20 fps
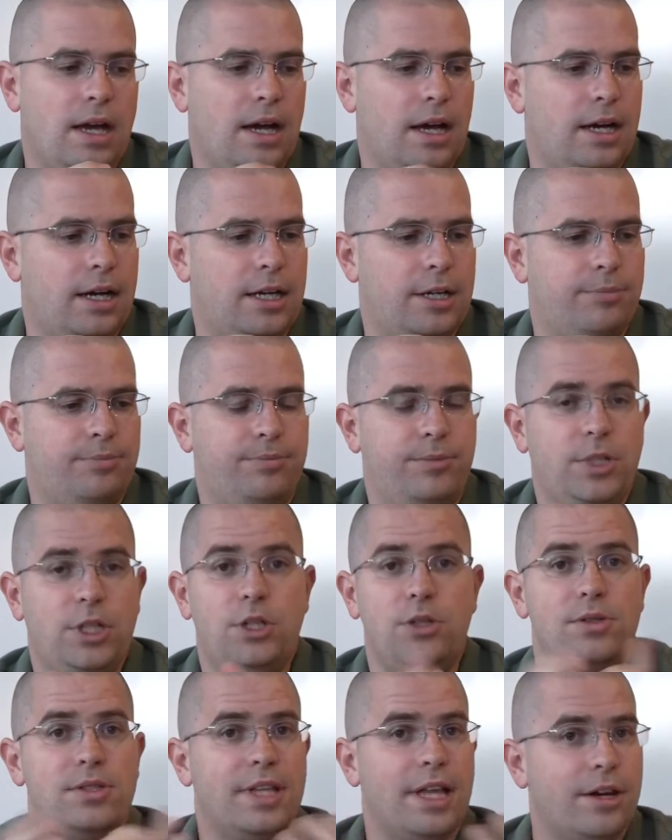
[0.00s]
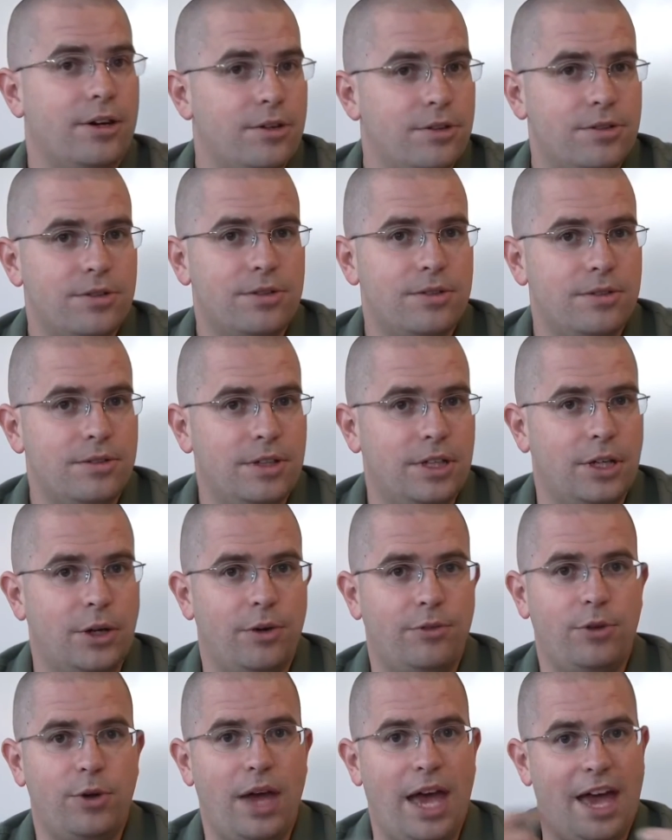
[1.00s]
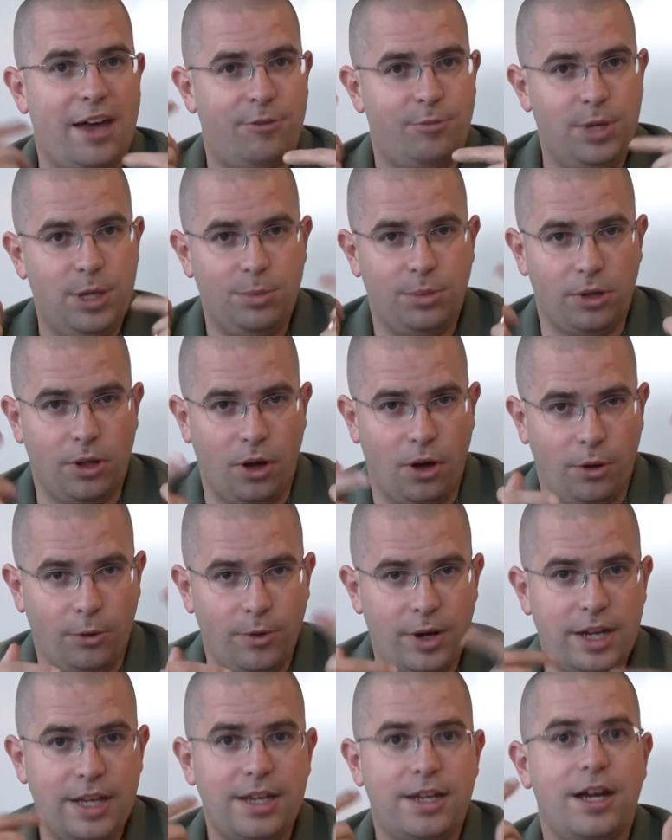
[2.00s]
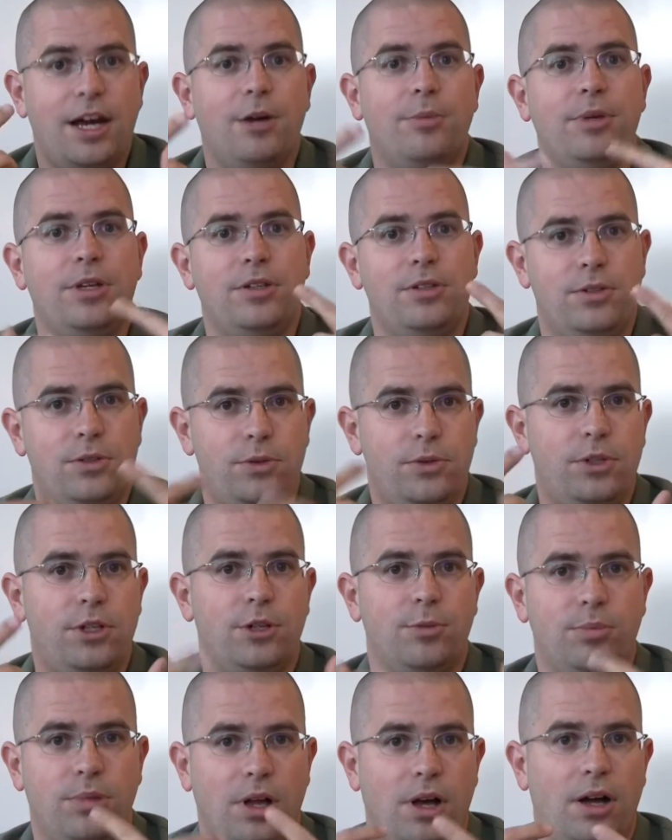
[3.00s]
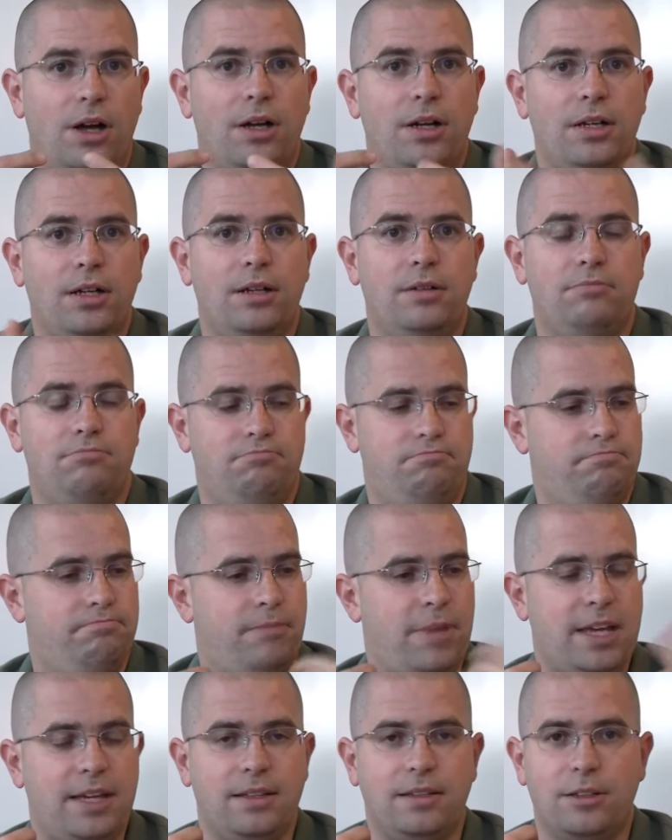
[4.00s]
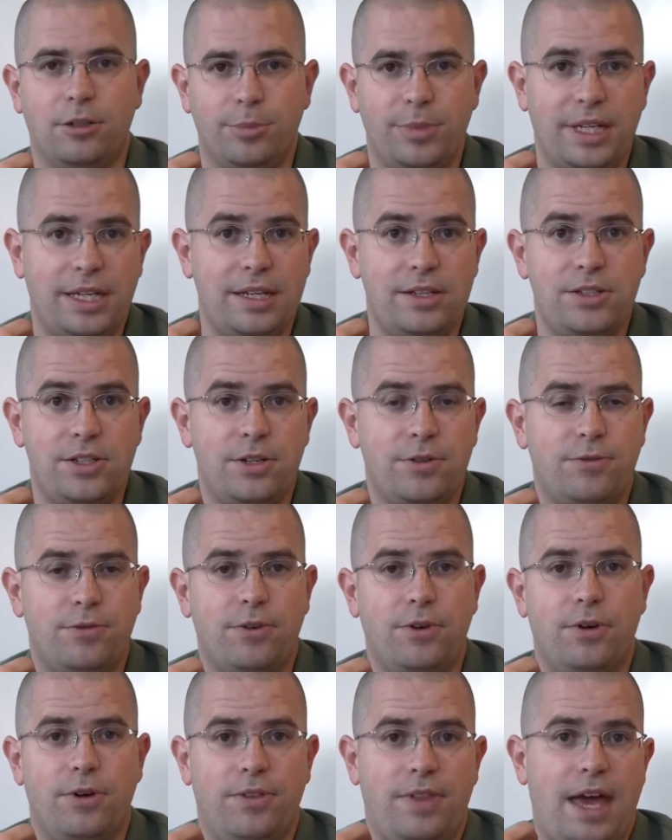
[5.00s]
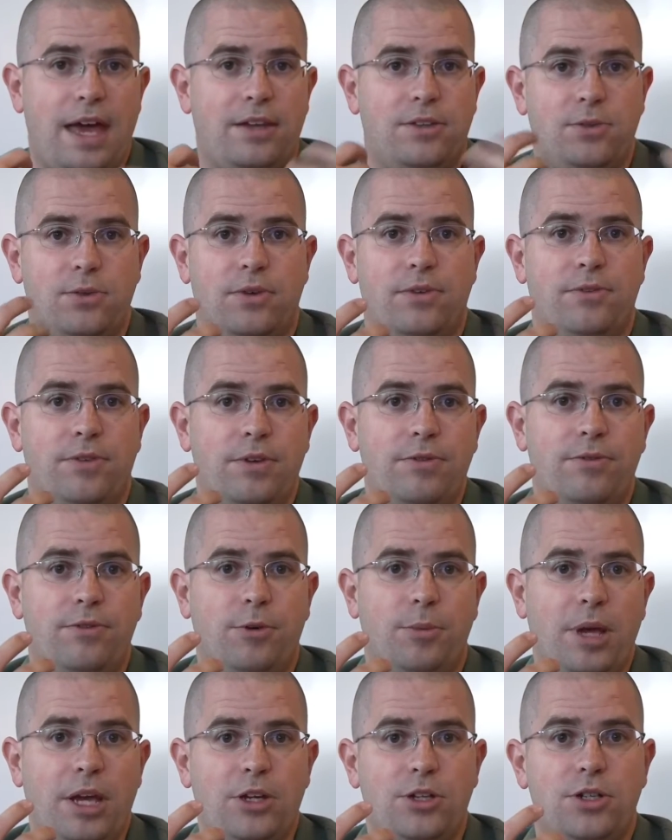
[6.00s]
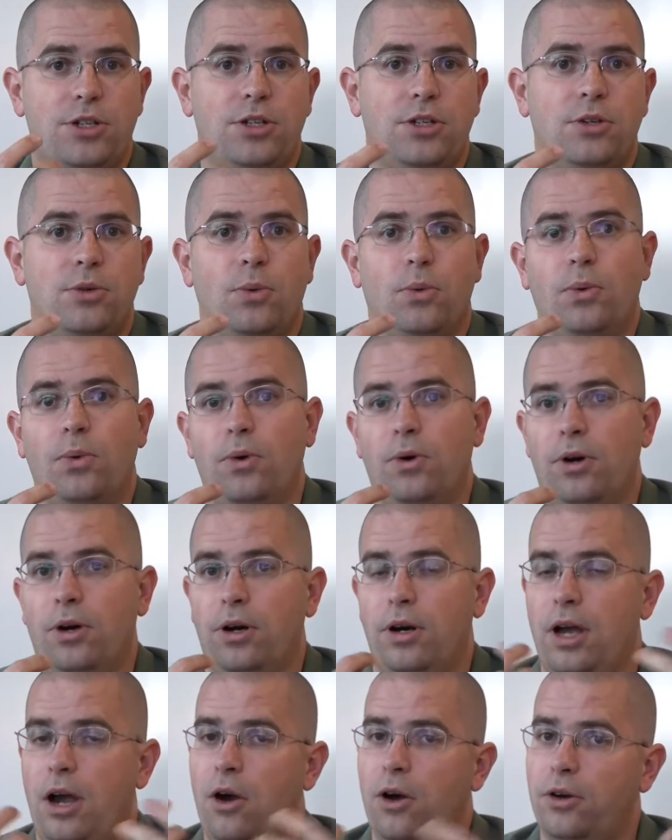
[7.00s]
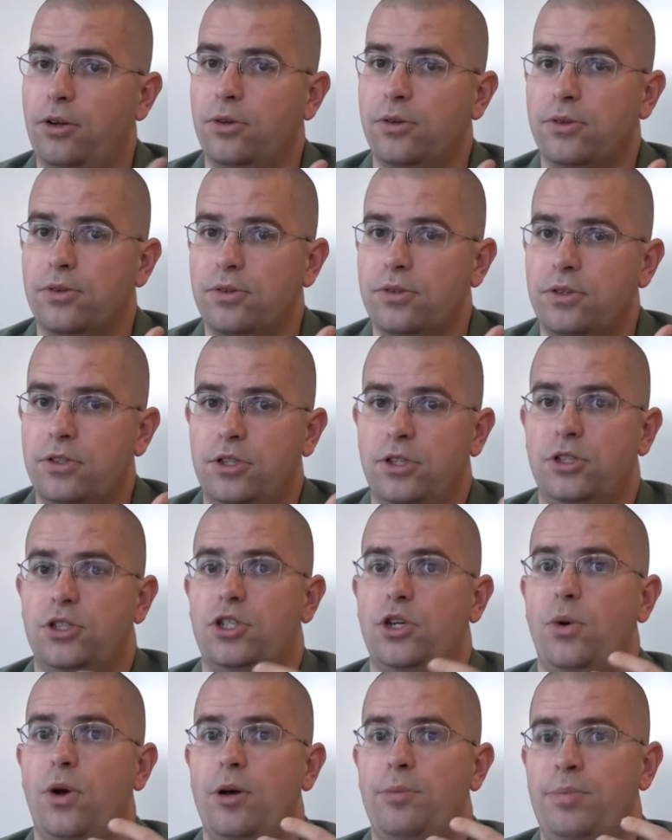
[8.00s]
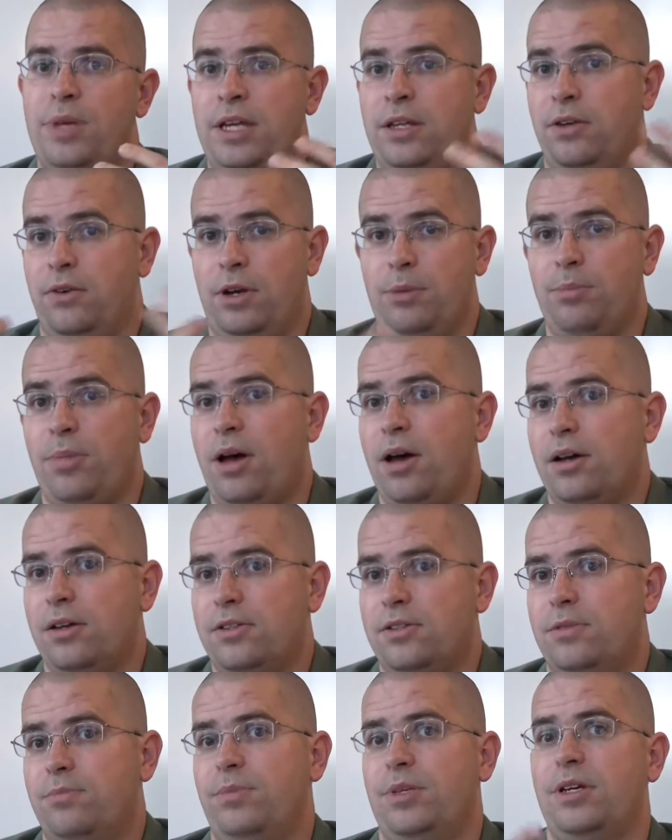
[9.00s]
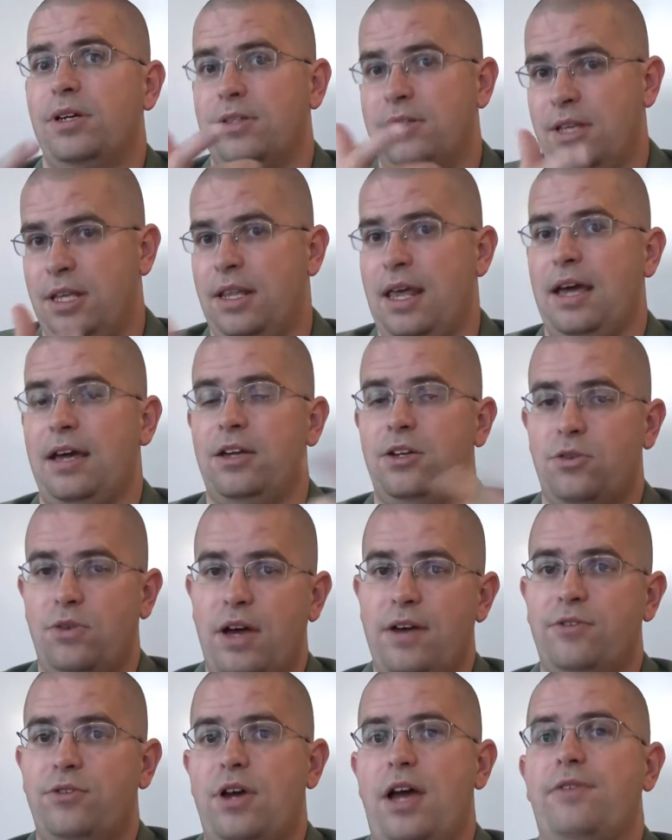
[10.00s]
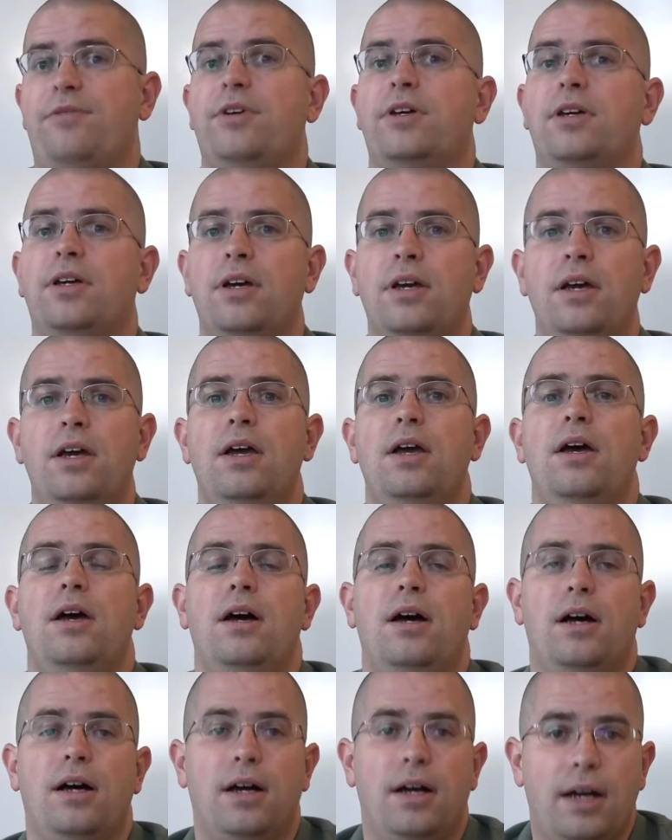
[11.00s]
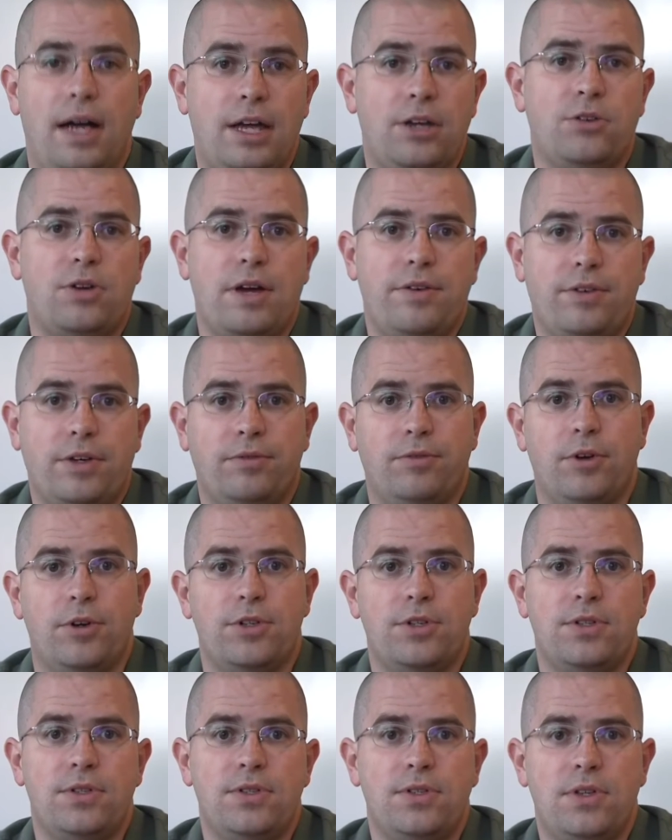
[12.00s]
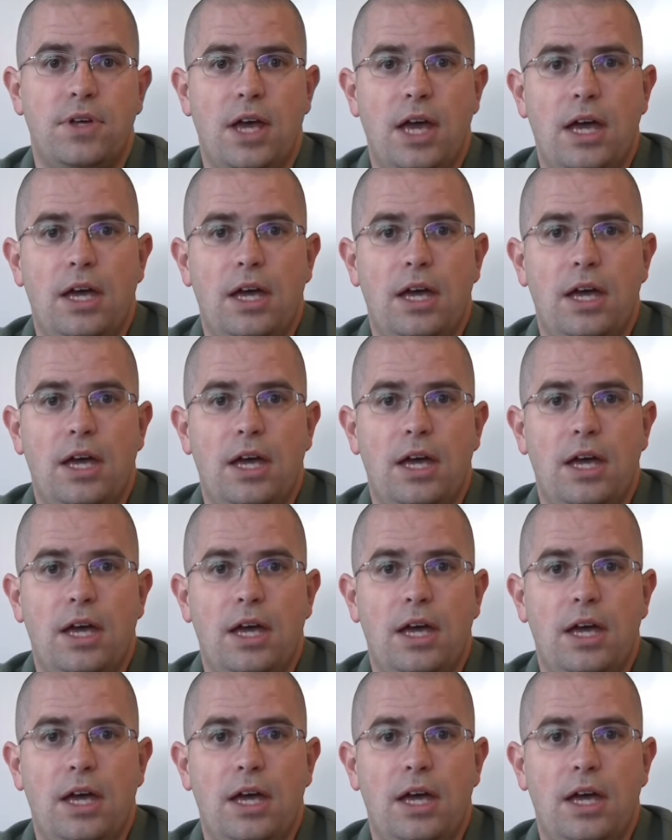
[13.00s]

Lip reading: Newsletters, if you have people already coming to your blog, make it a little bit easier for that sort of information or article to show up in their inbox, because then that can drive traffic and drive conversions.